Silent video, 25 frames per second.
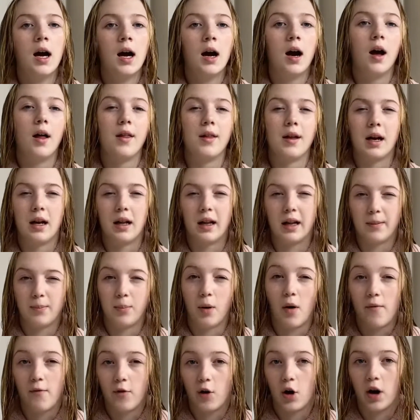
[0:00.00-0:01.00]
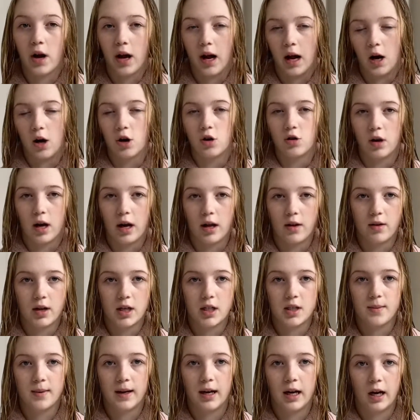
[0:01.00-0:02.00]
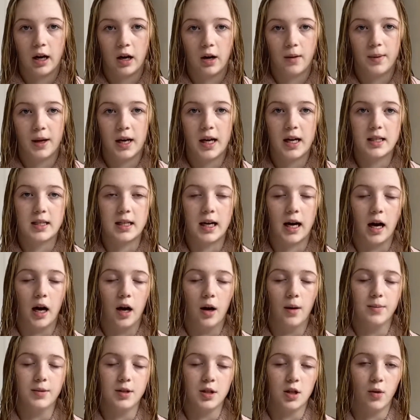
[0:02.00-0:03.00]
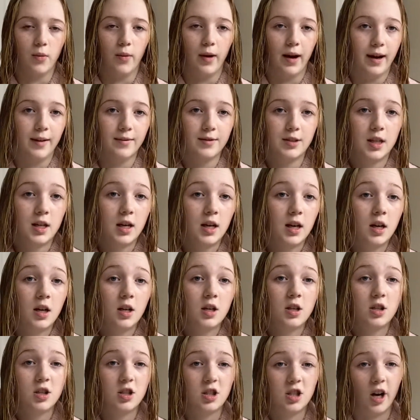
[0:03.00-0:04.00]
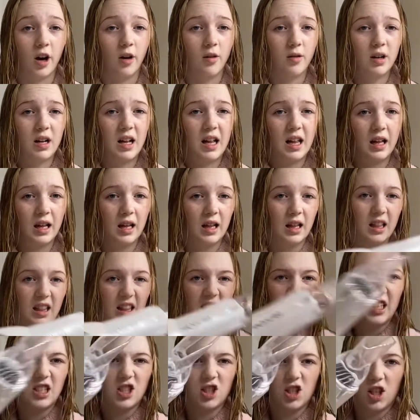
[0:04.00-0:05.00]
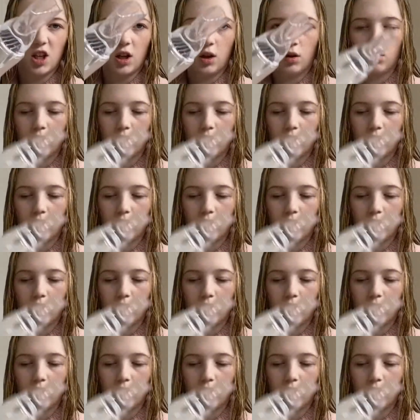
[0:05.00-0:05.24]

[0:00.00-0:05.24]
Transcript: And then I prefer to air dry the rest of my hair because that helps the waves. So let's go.